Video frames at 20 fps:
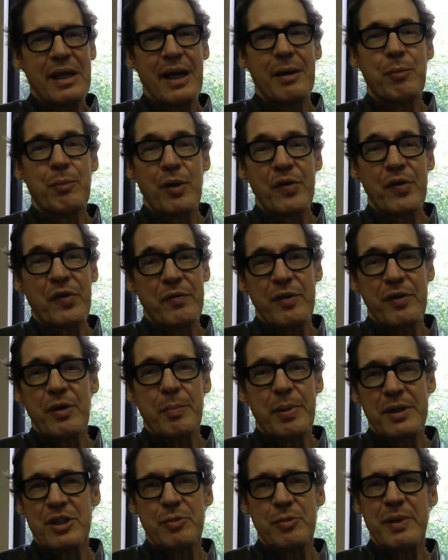a more severe
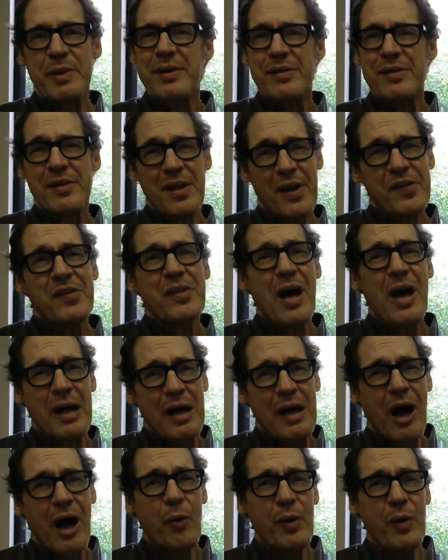punishment, does
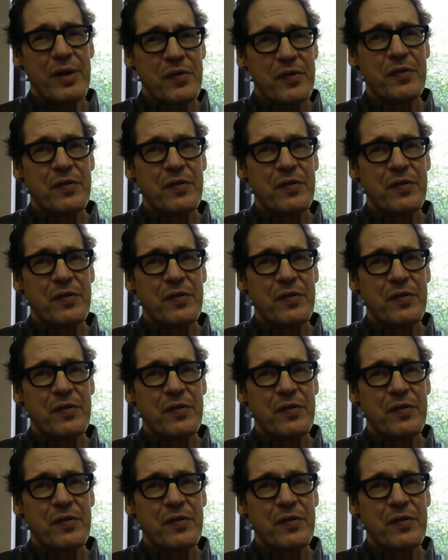not always